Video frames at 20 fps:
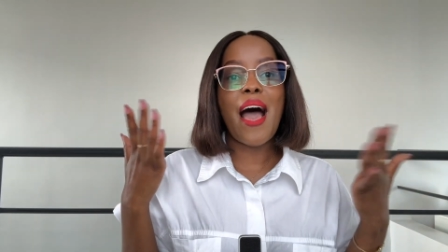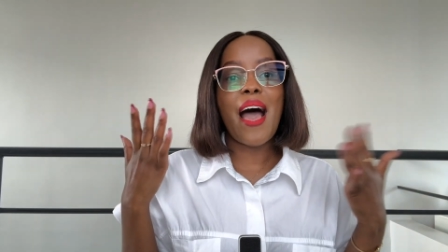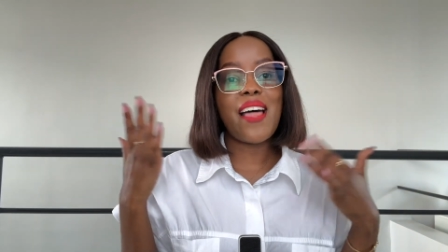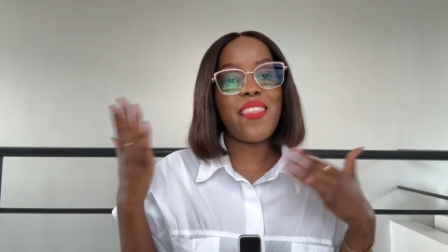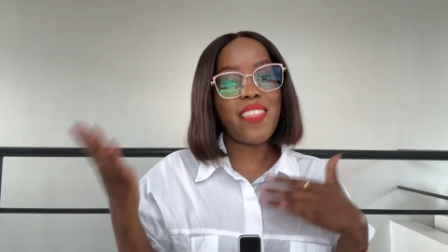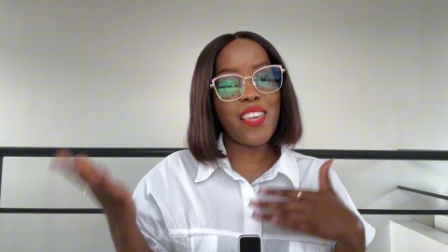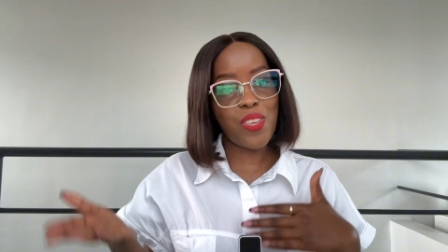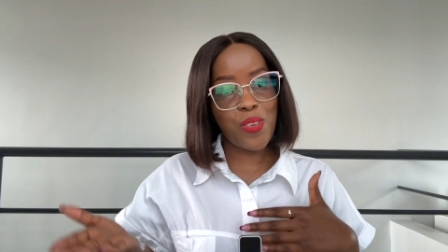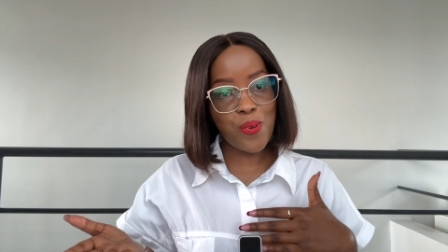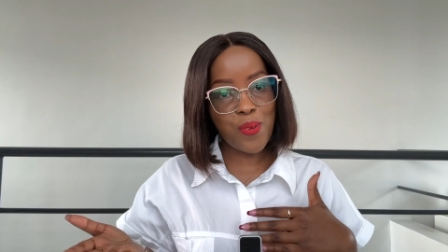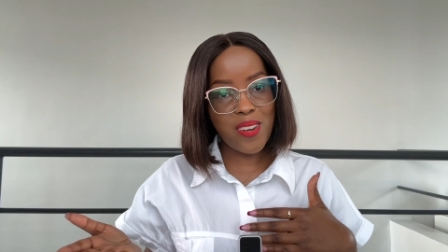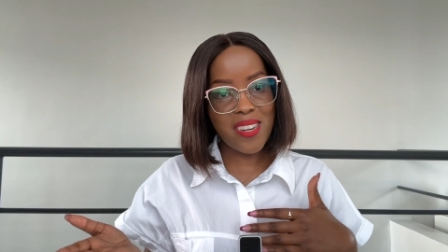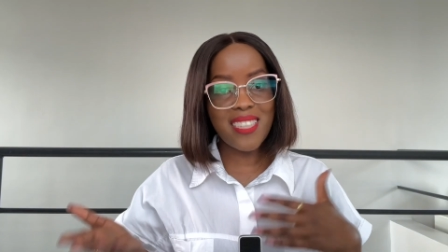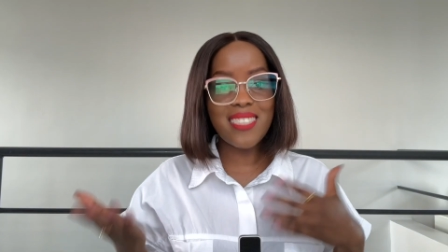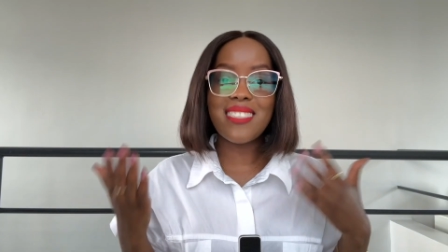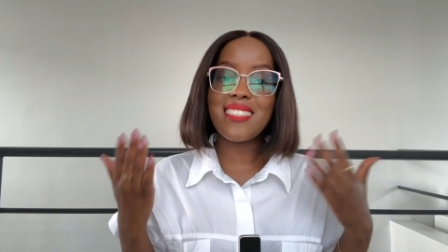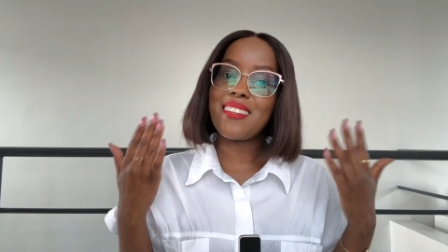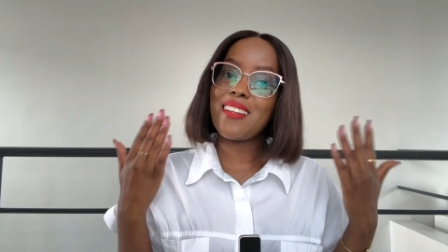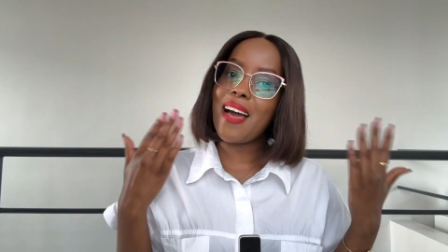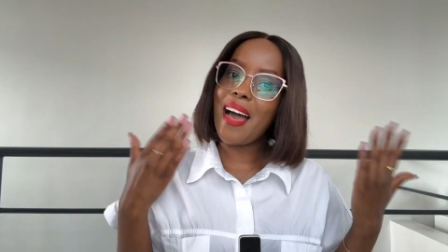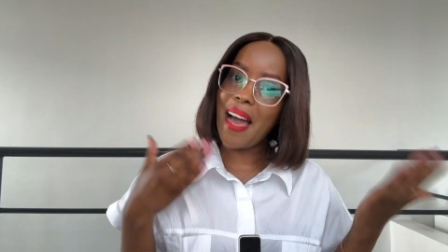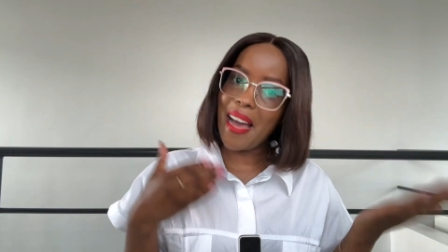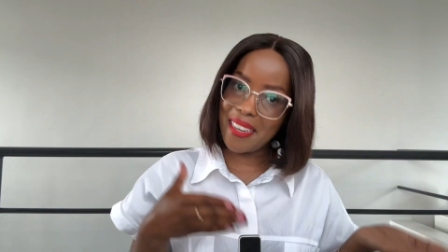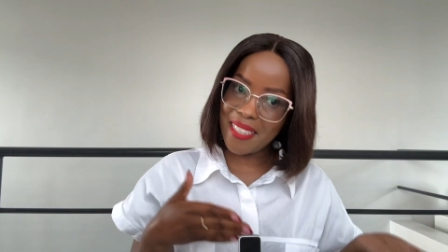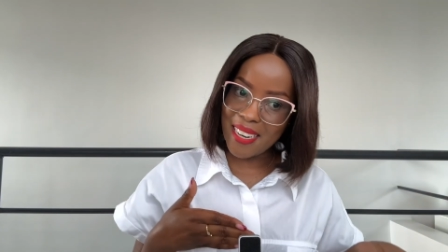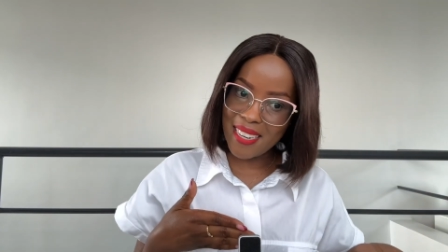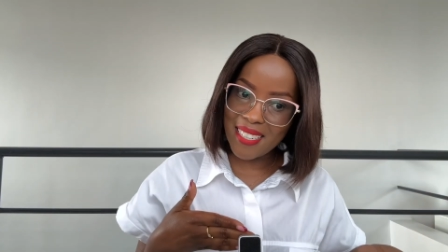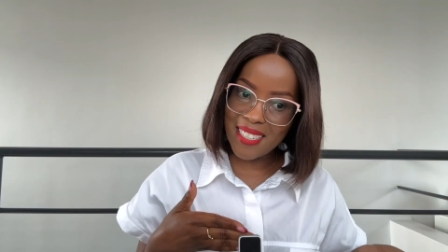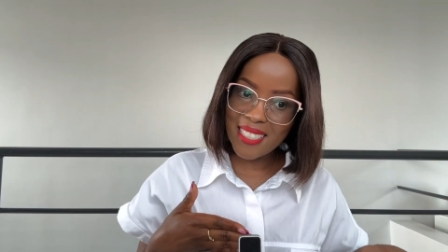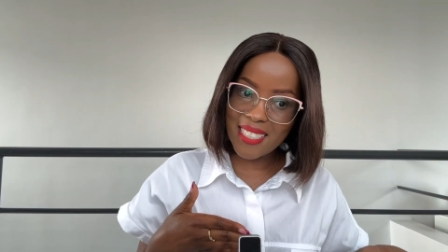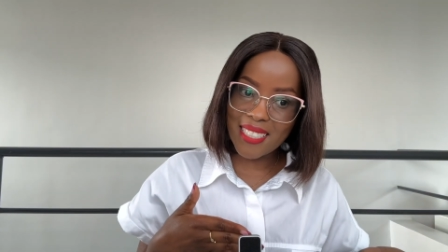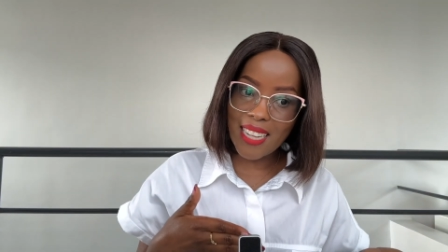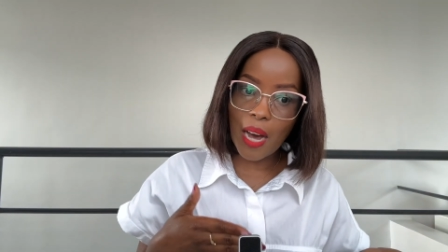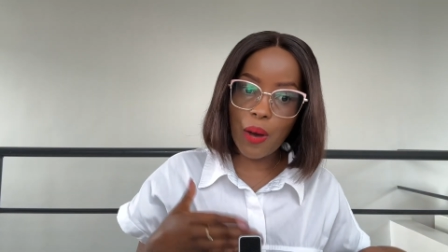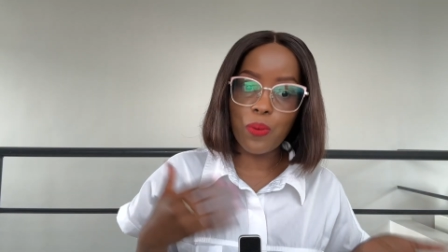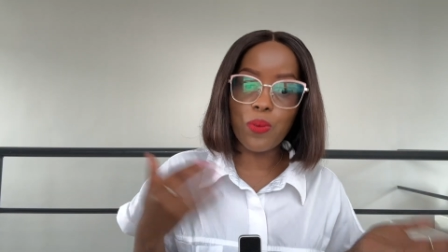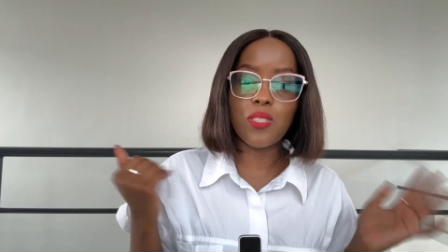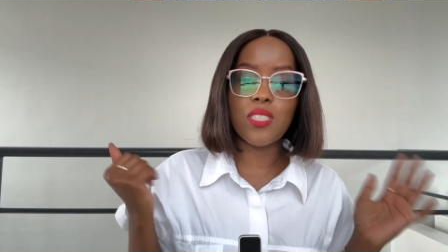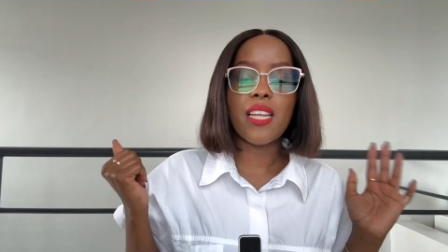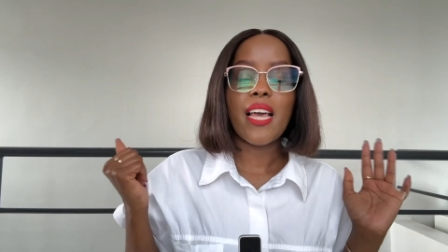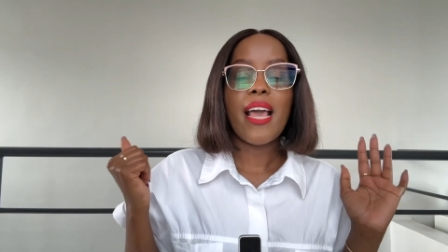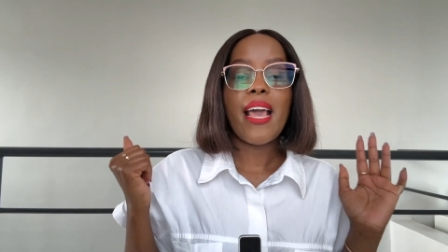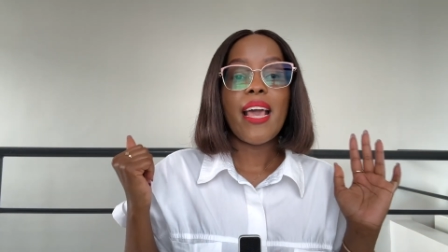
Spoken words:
the units at a discount.